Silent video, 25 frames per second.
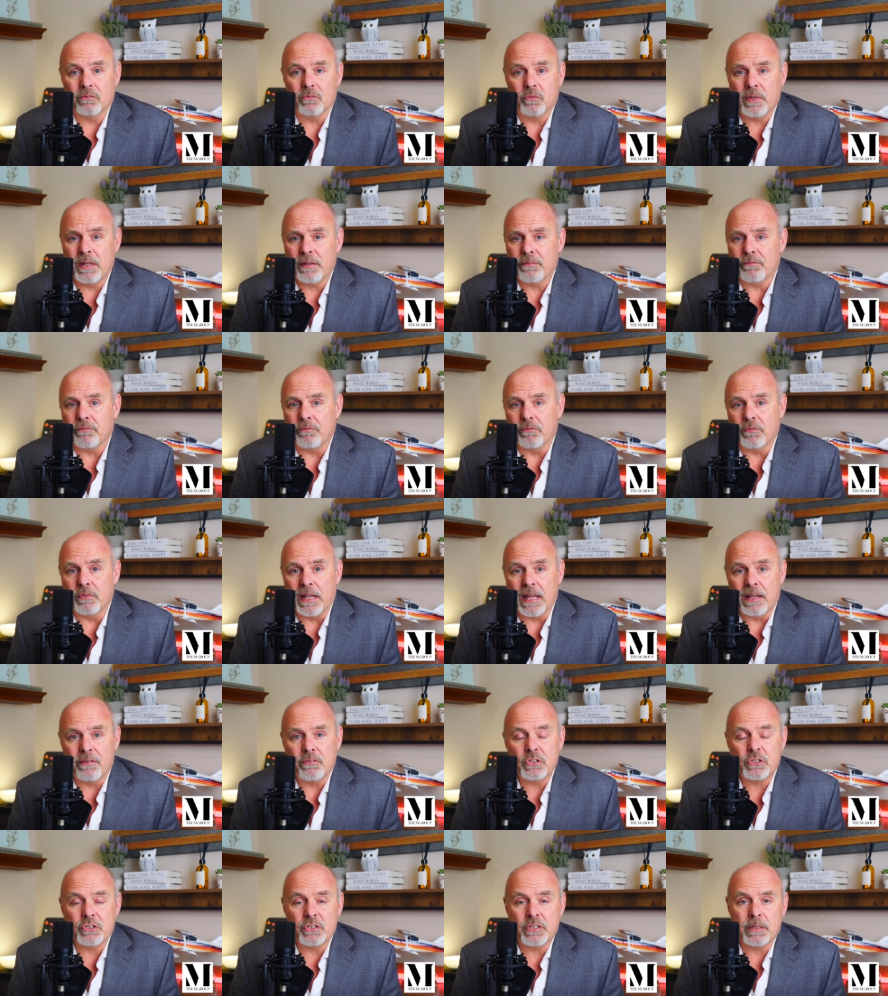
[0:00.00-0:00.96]
We have
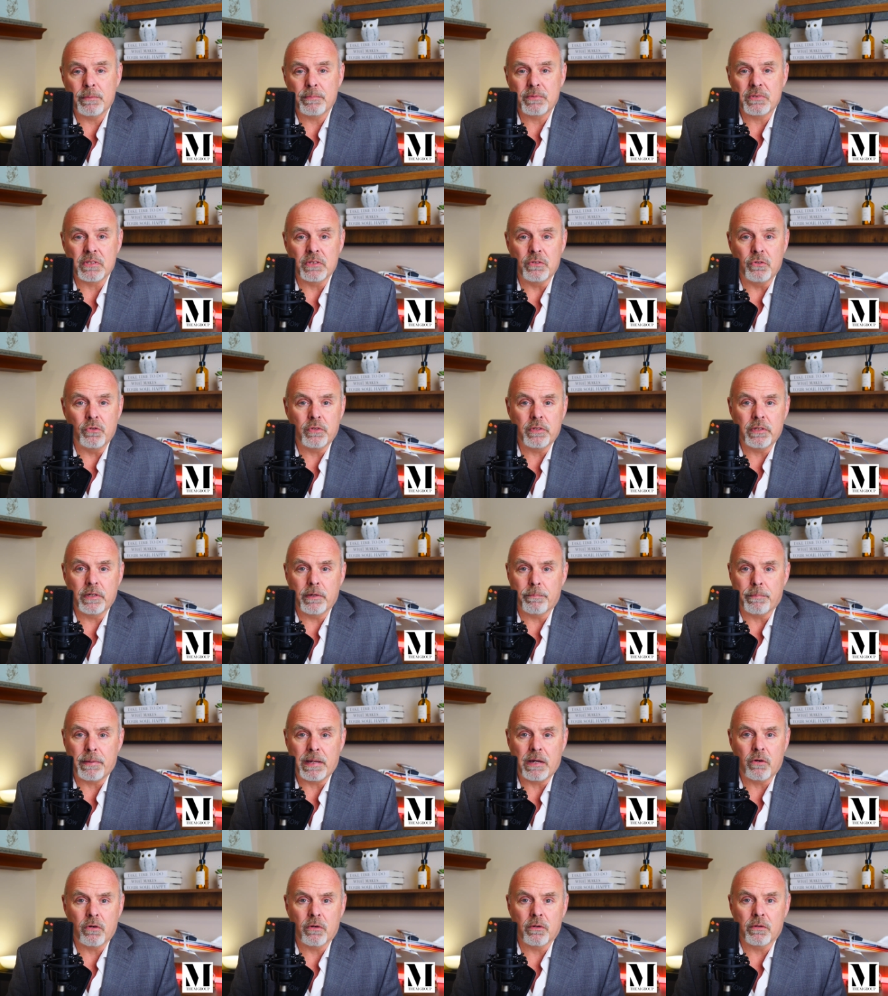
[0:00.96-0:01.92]
Navy ships and nuclear
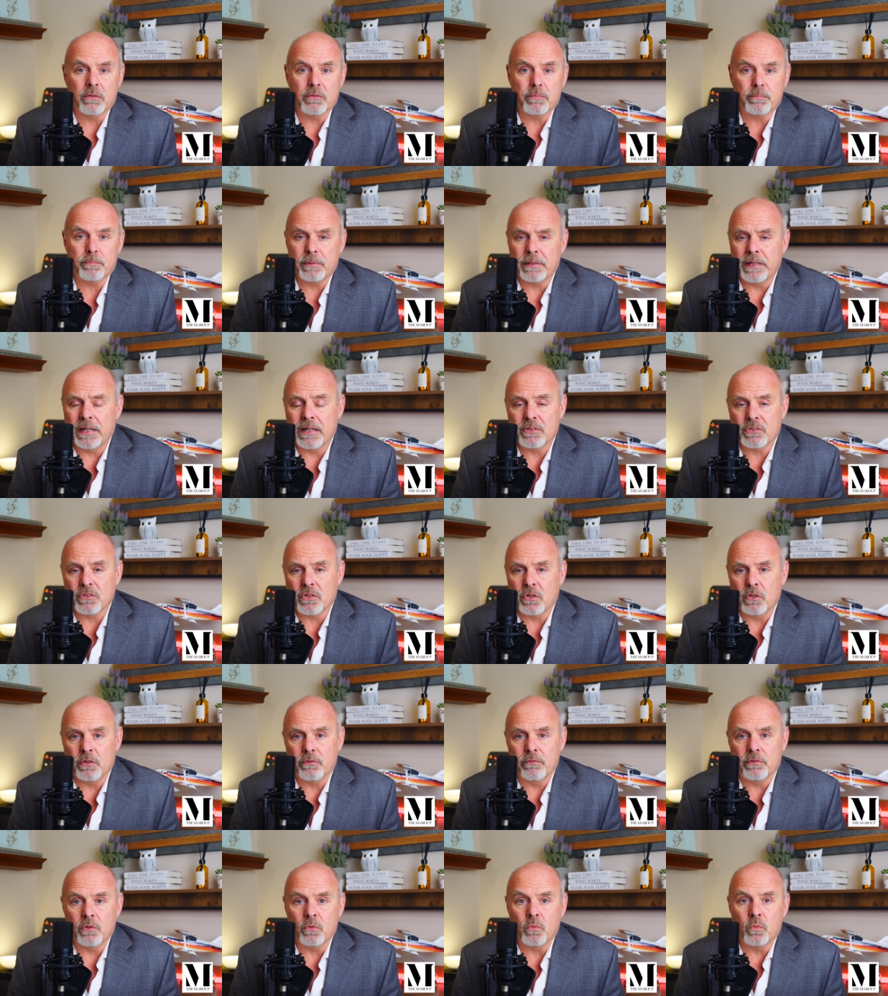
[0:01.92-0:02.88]
power plants all
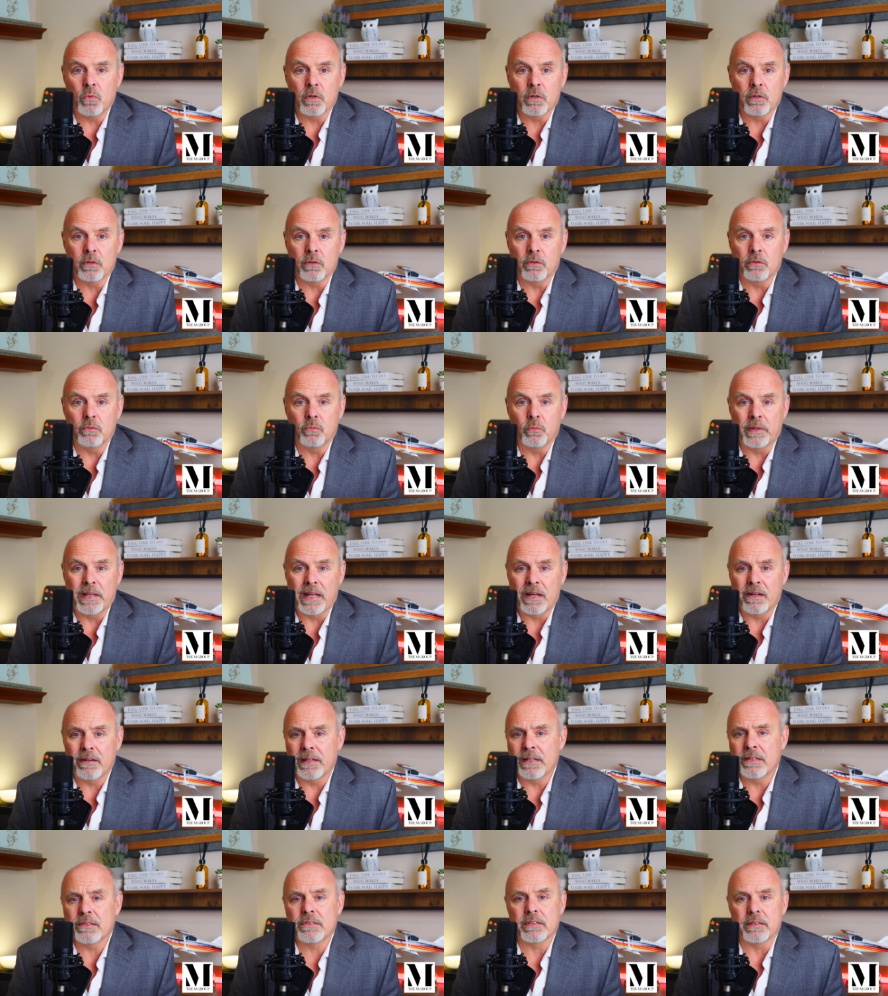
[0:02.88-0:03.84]
over the world
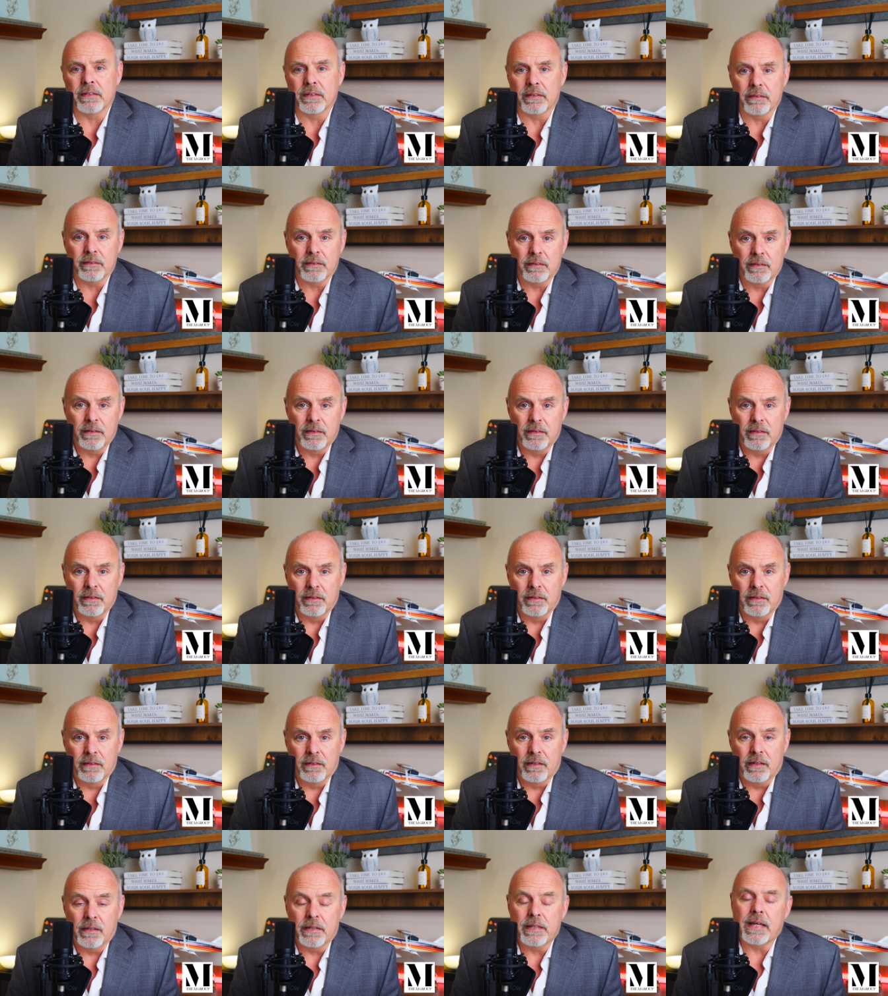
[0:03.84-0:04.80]
without incident.
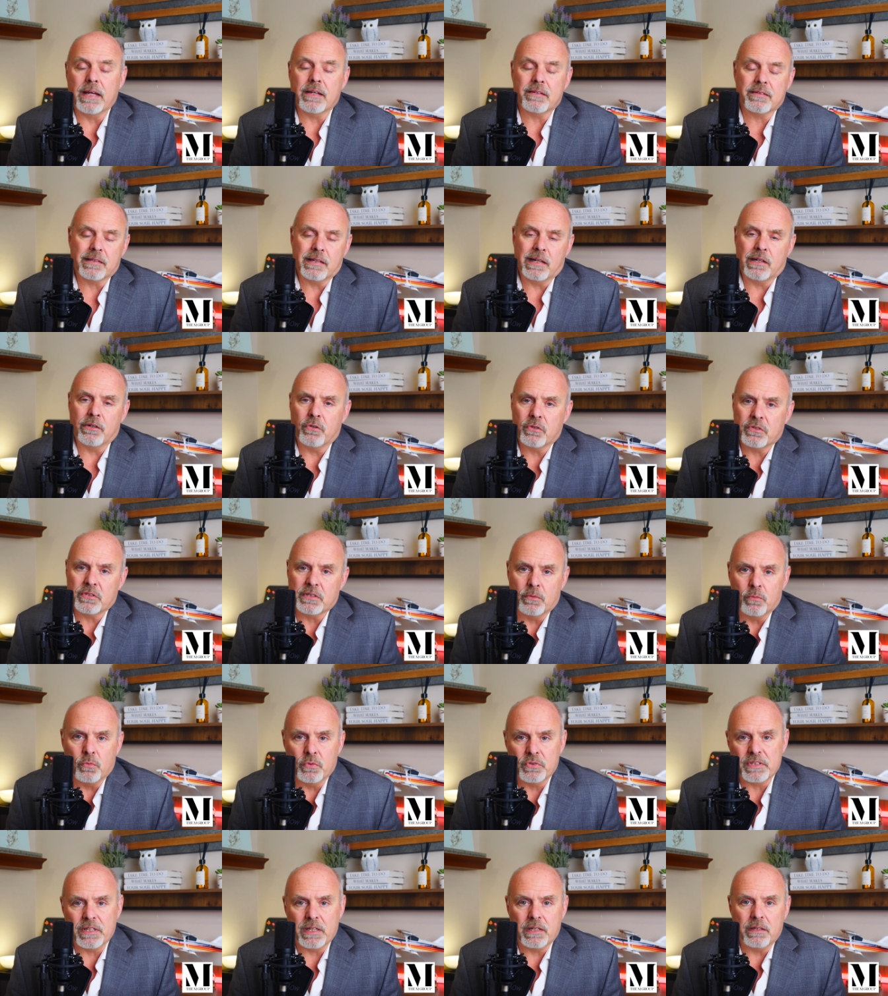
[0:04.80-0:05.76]
Yes, and I know
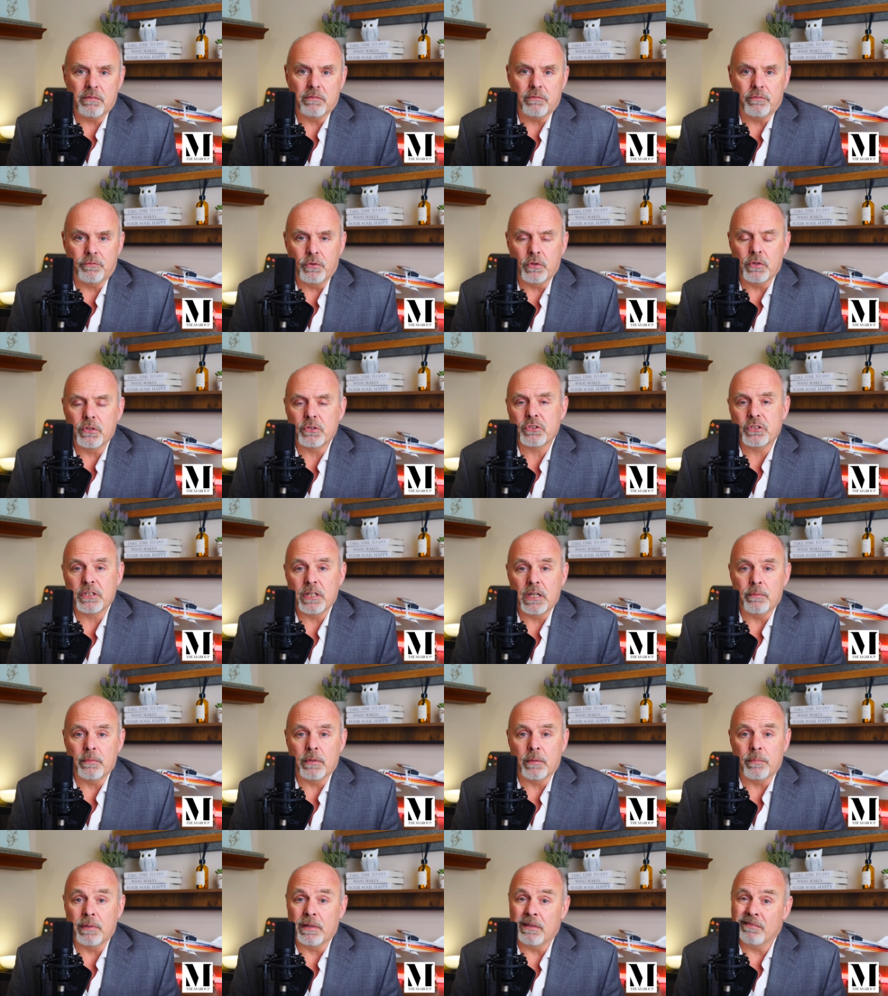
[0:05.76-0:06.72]
some will say
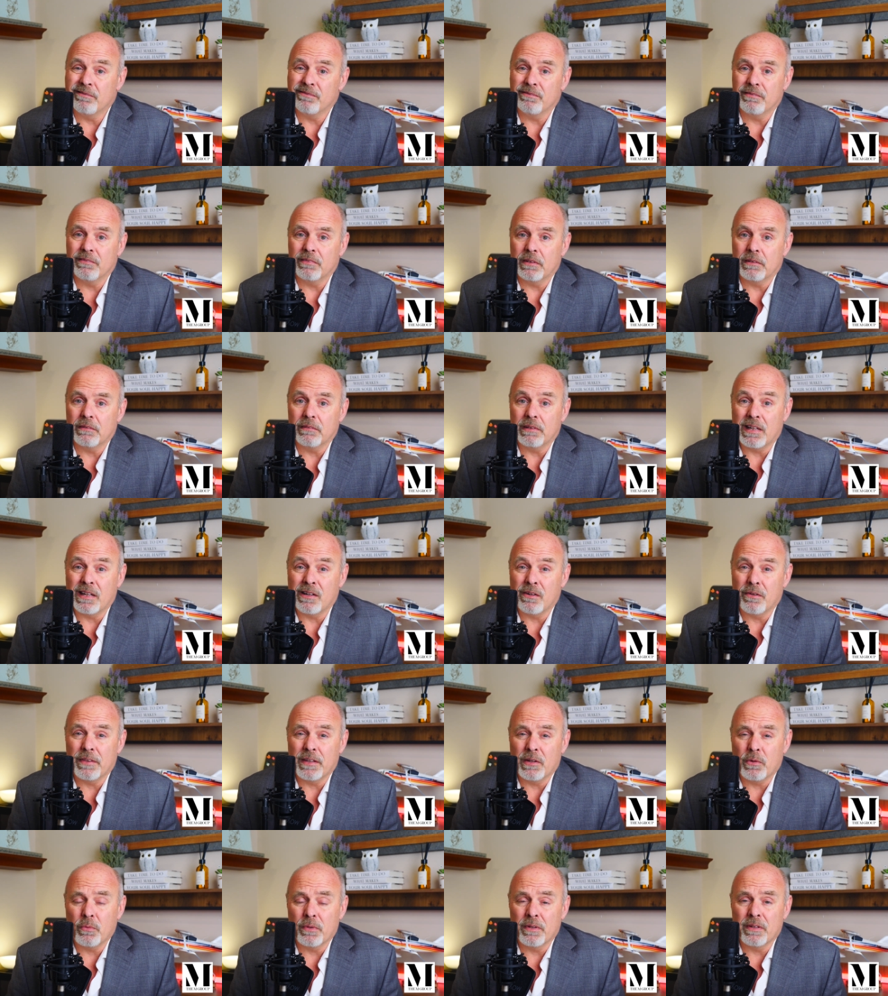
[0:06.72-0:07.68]
Fukushima, but I
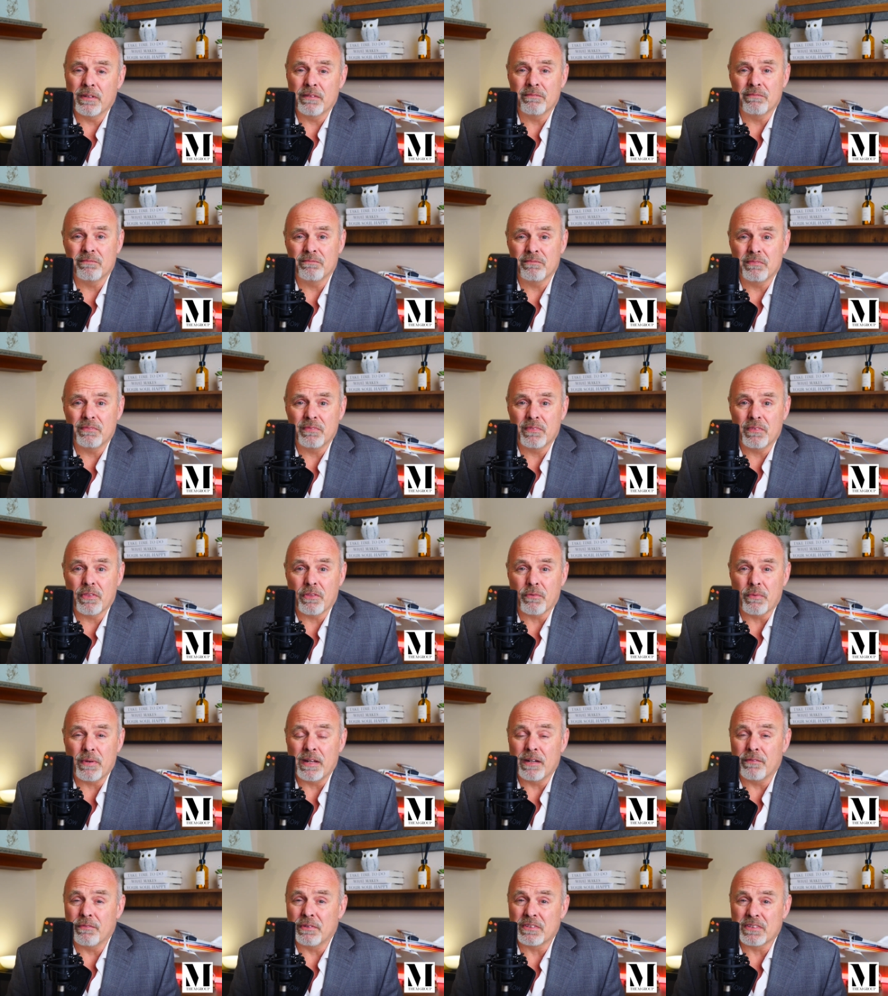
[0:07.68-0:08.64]
don't think we're in
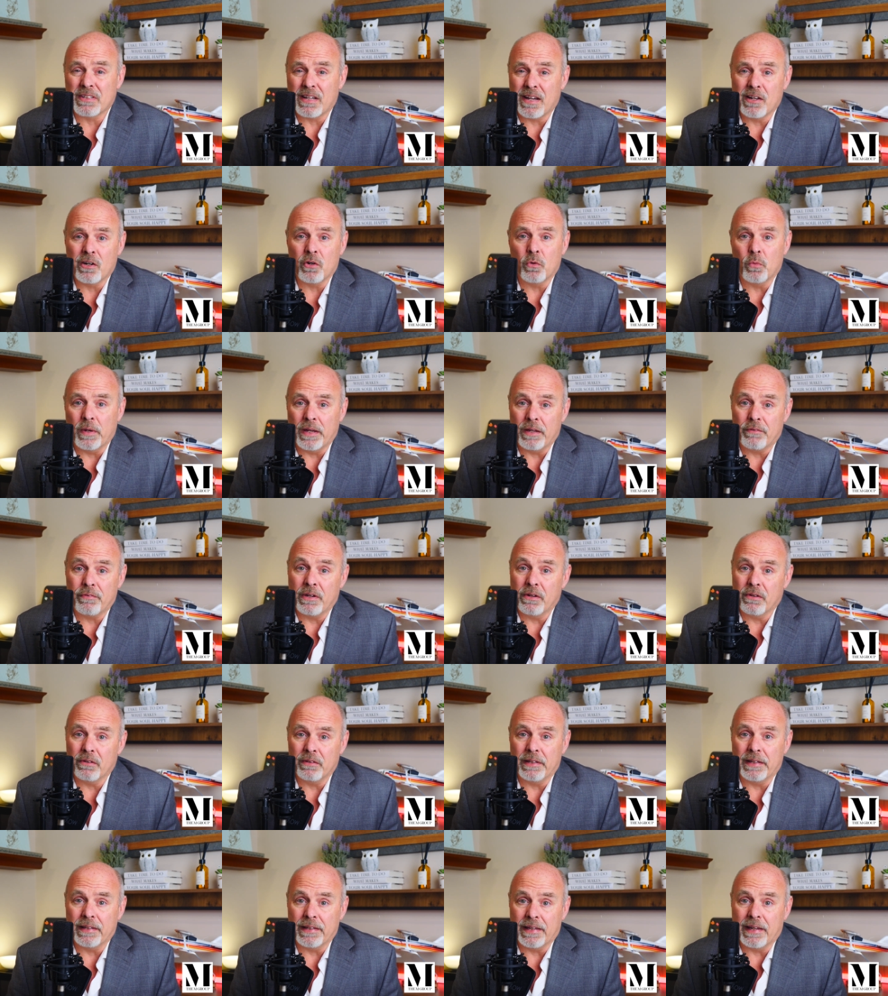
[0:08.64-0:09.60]
threat of a tidal wave here
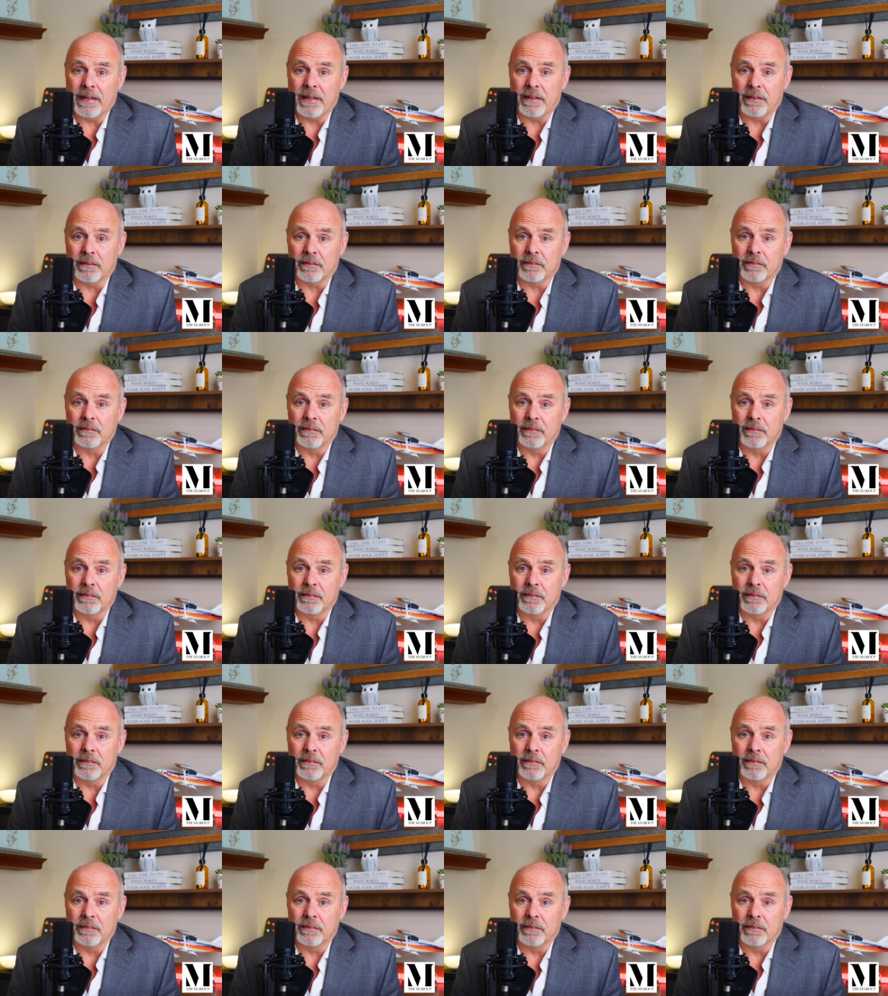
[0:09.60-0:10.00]
at Lake Anna.